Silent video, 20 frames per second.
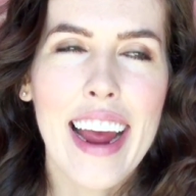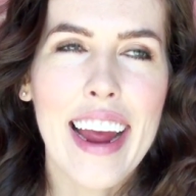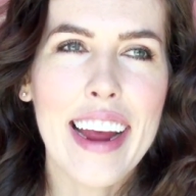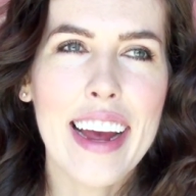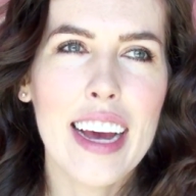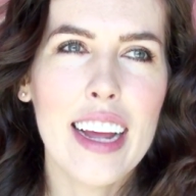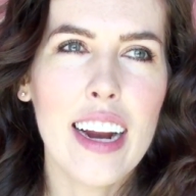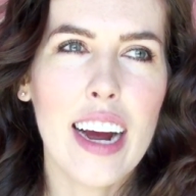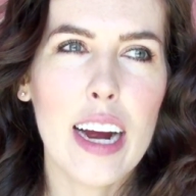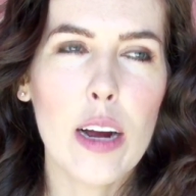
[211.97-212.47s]

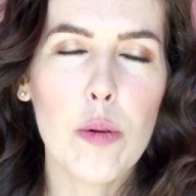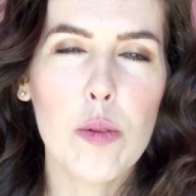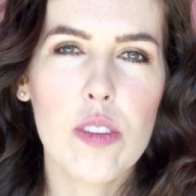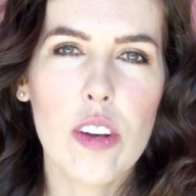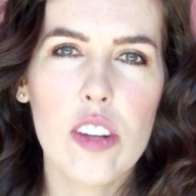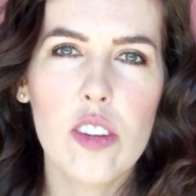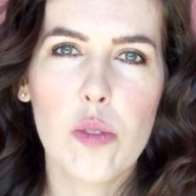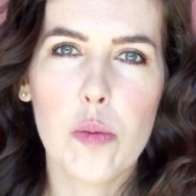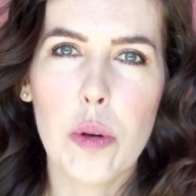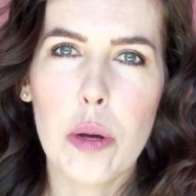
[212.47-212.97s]
And I was
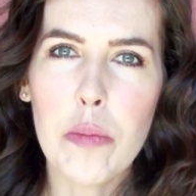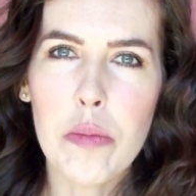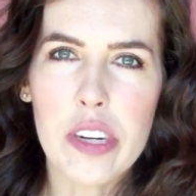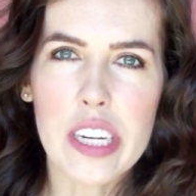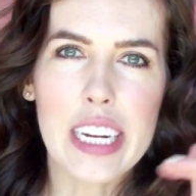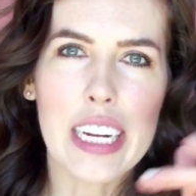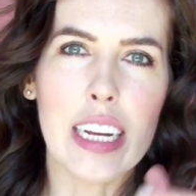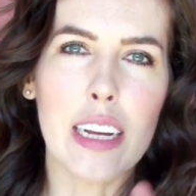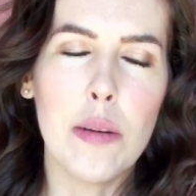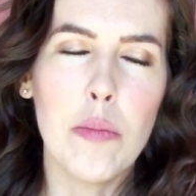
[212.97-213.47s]
on swim
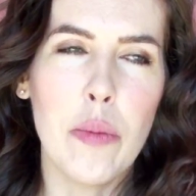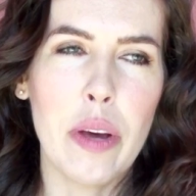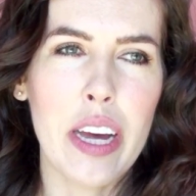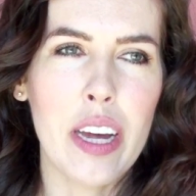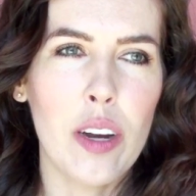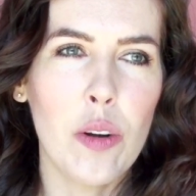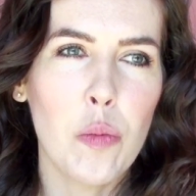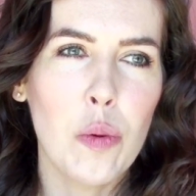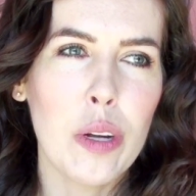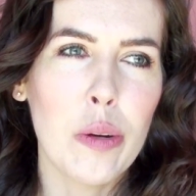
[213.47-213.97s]
team,
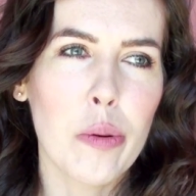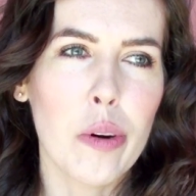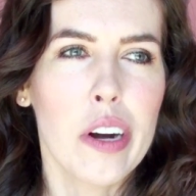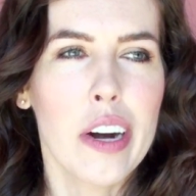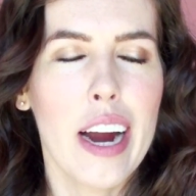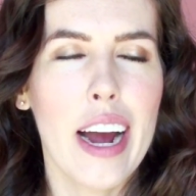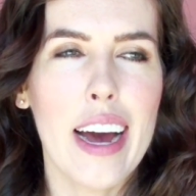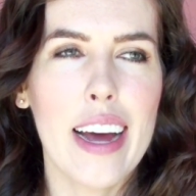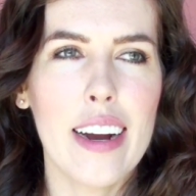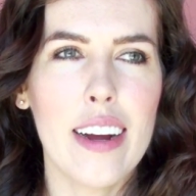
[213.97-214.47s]
and we
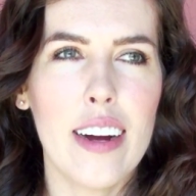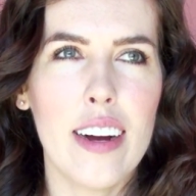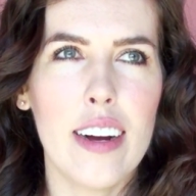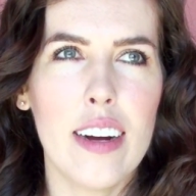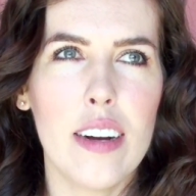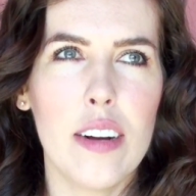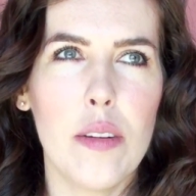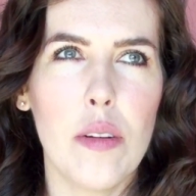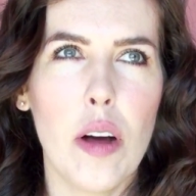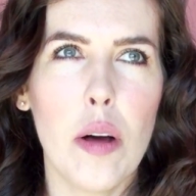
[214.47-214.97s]
were at
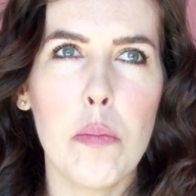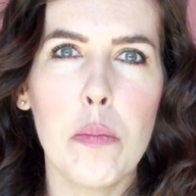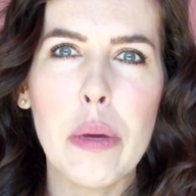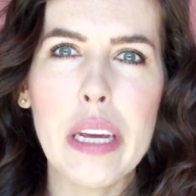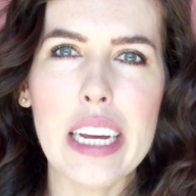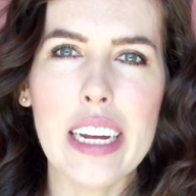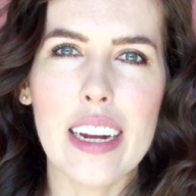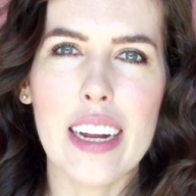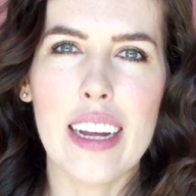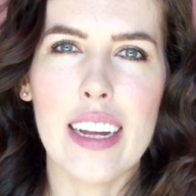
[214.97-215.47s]
a
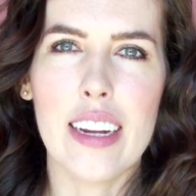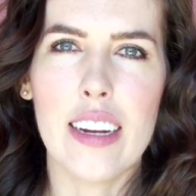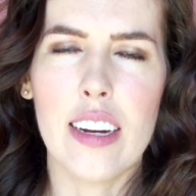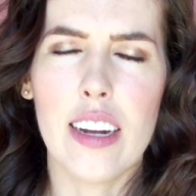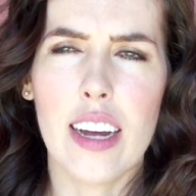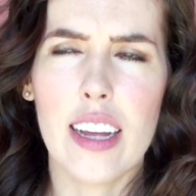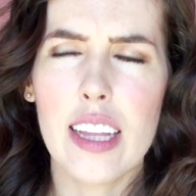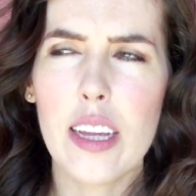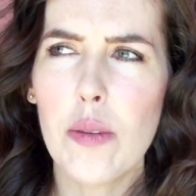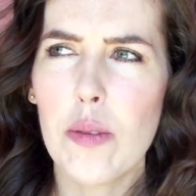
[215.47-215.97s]
meet
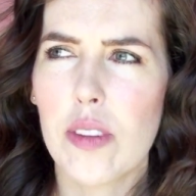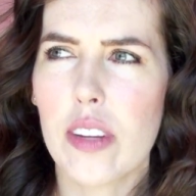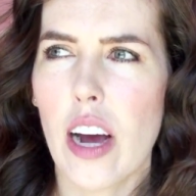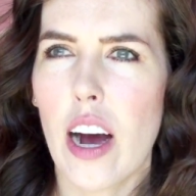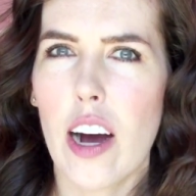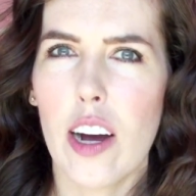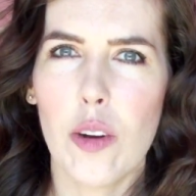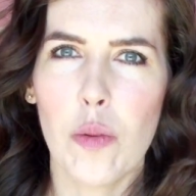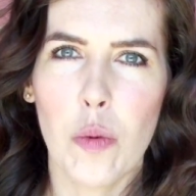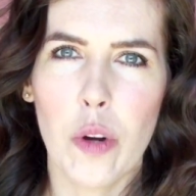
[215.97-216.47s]
in, I think it was
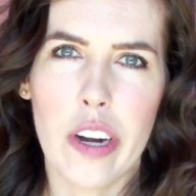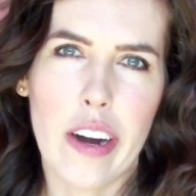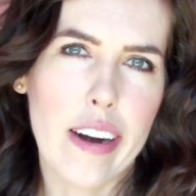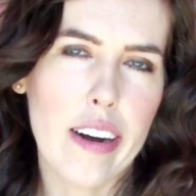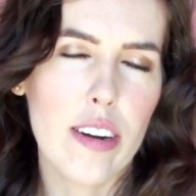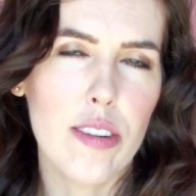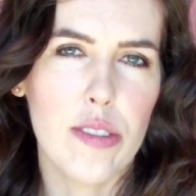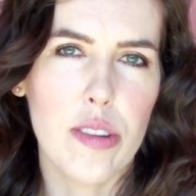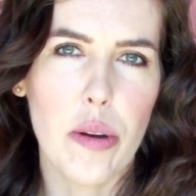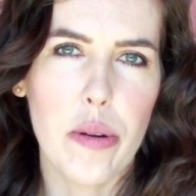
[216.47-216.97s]
Cottonwood,
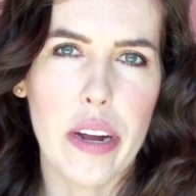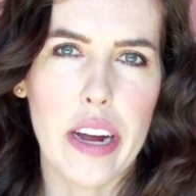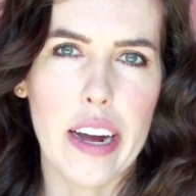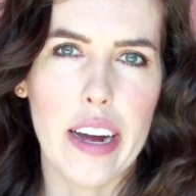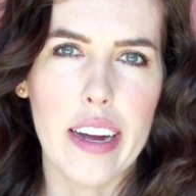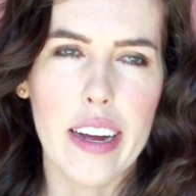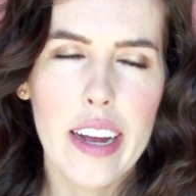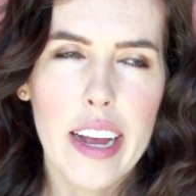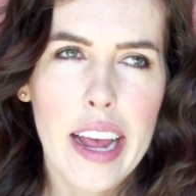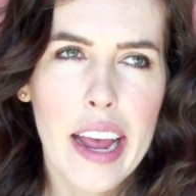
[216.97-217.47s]

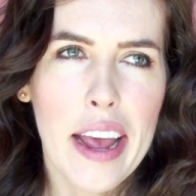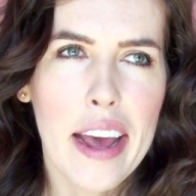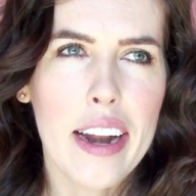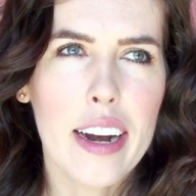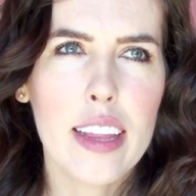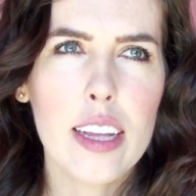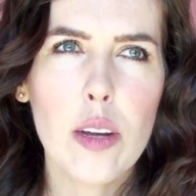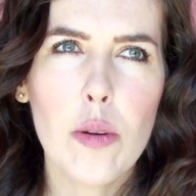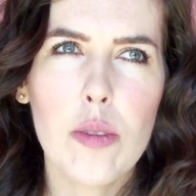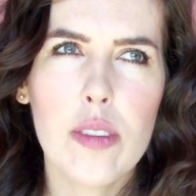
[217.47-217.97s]
Arizona,
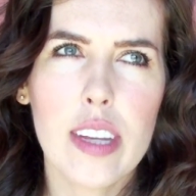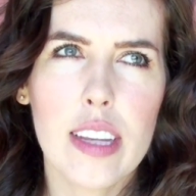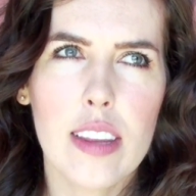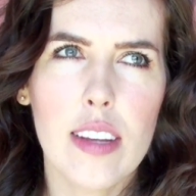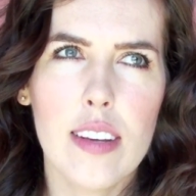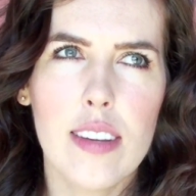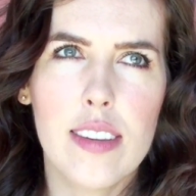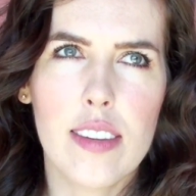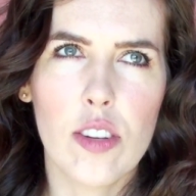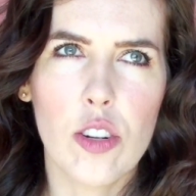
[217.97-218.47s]
and I think it was like
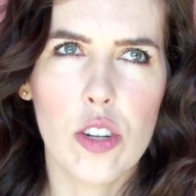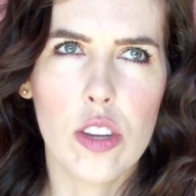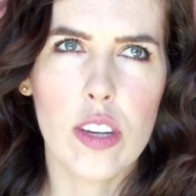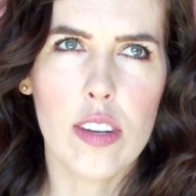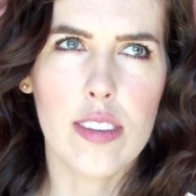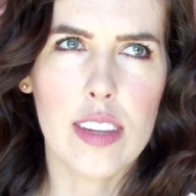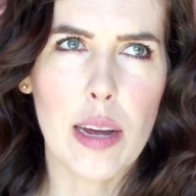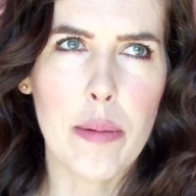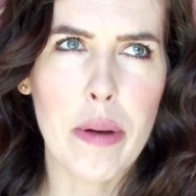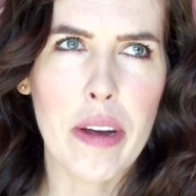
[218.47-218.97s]
the
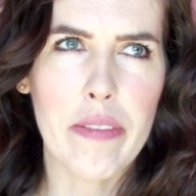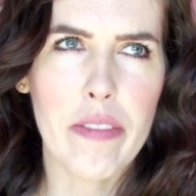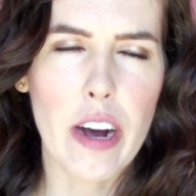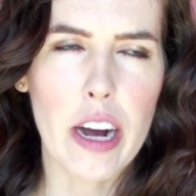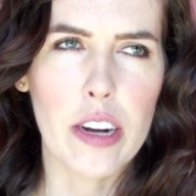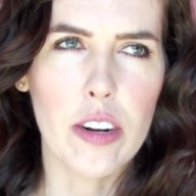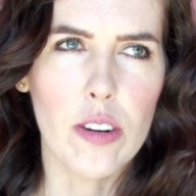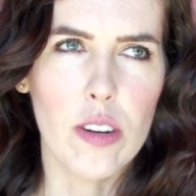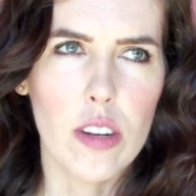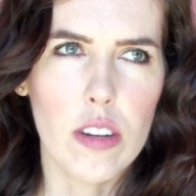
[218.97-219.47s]

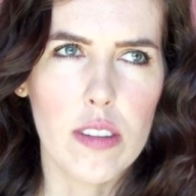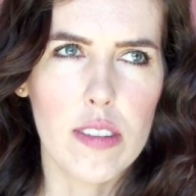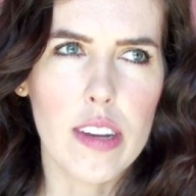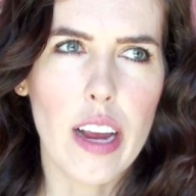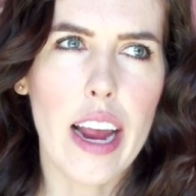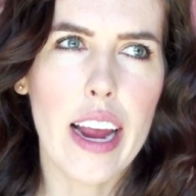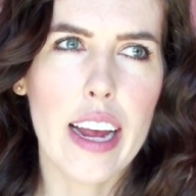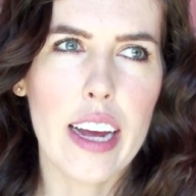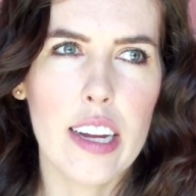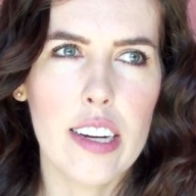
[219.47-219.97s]

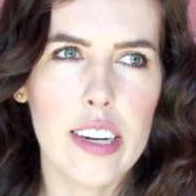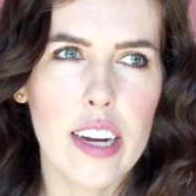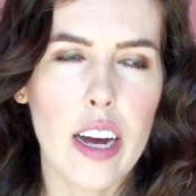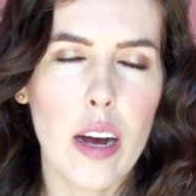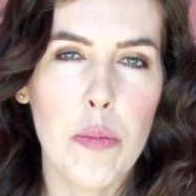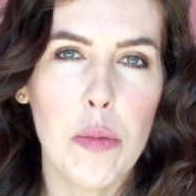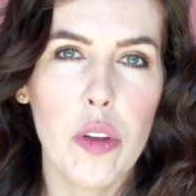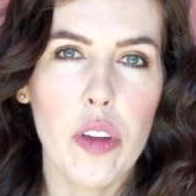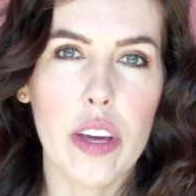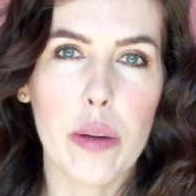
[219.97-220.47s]
semifinals, and
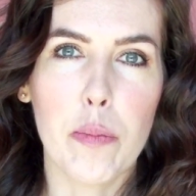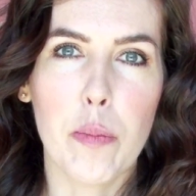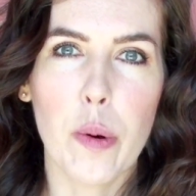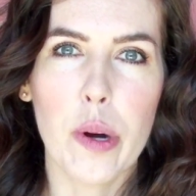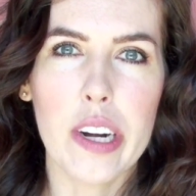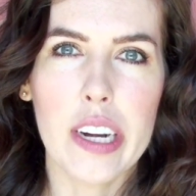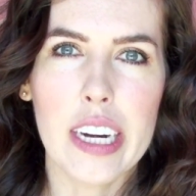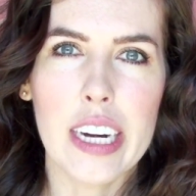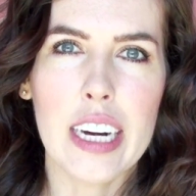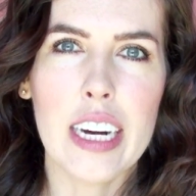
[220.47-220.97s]
they're like,
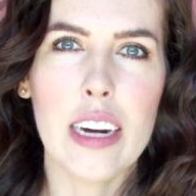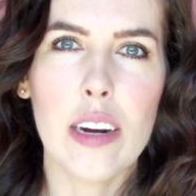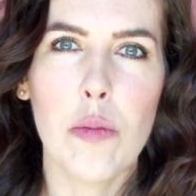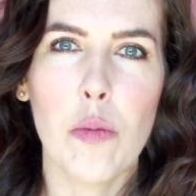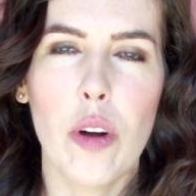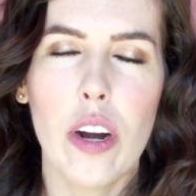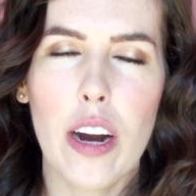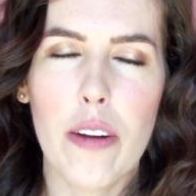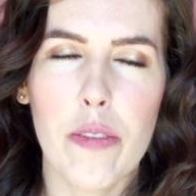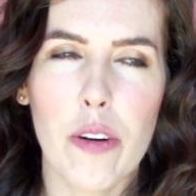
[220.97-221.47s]
Brittany,
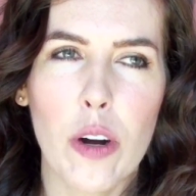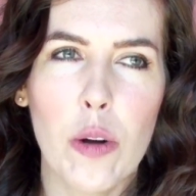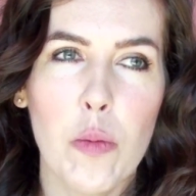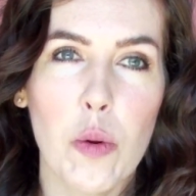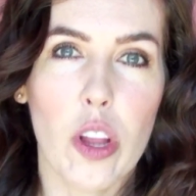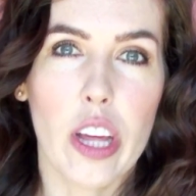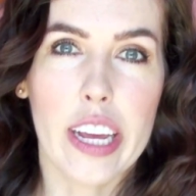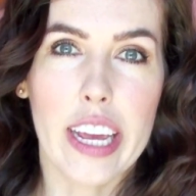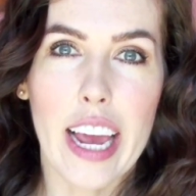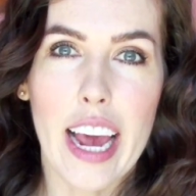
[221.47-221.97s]
whatever, and
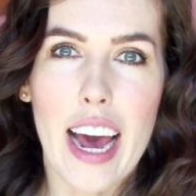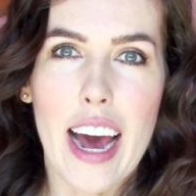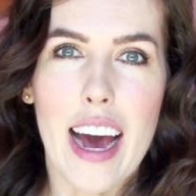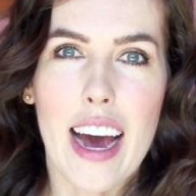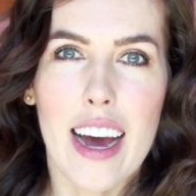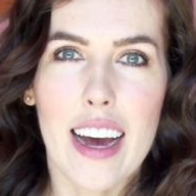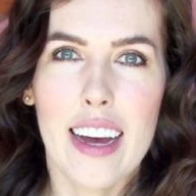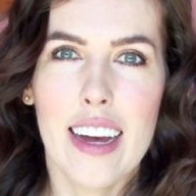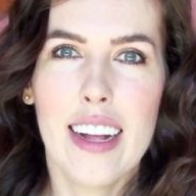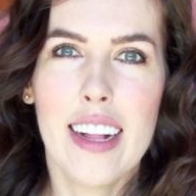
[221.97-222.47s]
we're like,
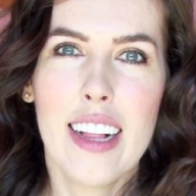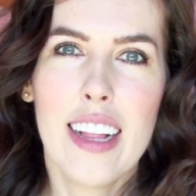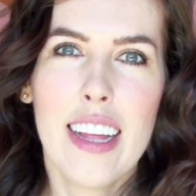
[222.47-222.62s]
yeah,